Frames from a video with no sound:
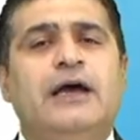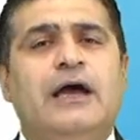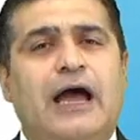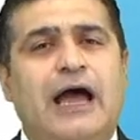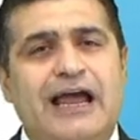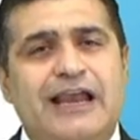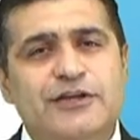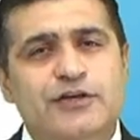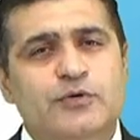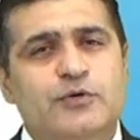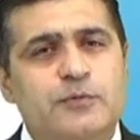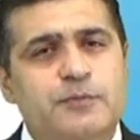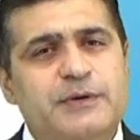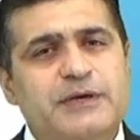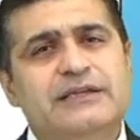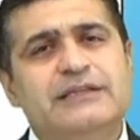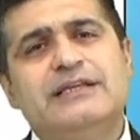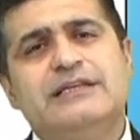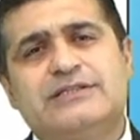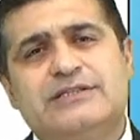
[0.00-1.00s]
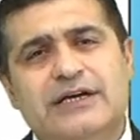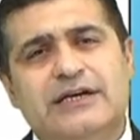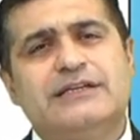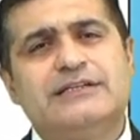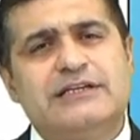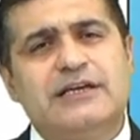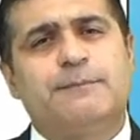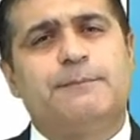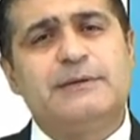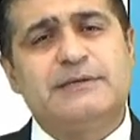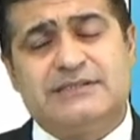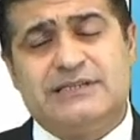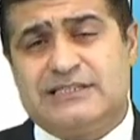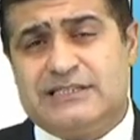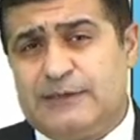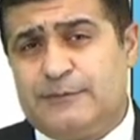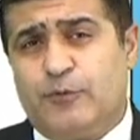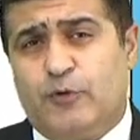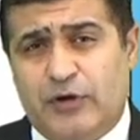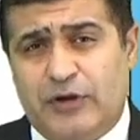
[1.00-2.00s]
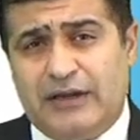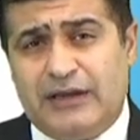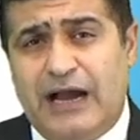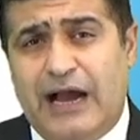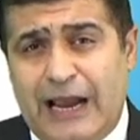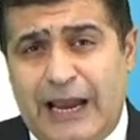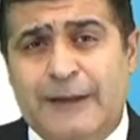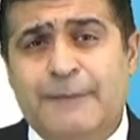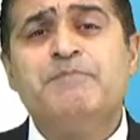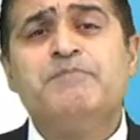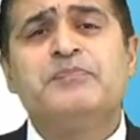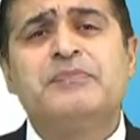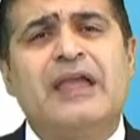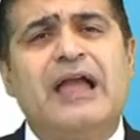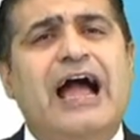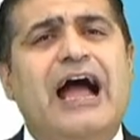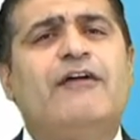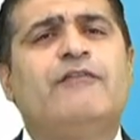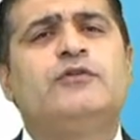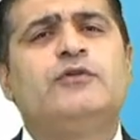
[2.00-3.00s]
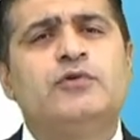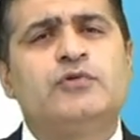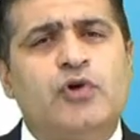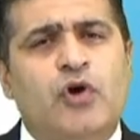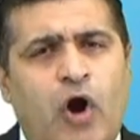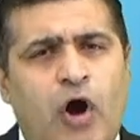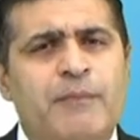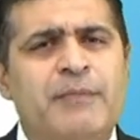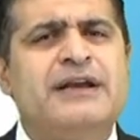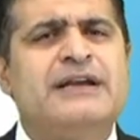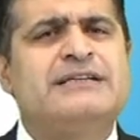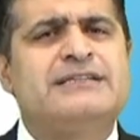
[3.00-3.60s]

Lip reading: and you being the strategic business reporting guy have to comment,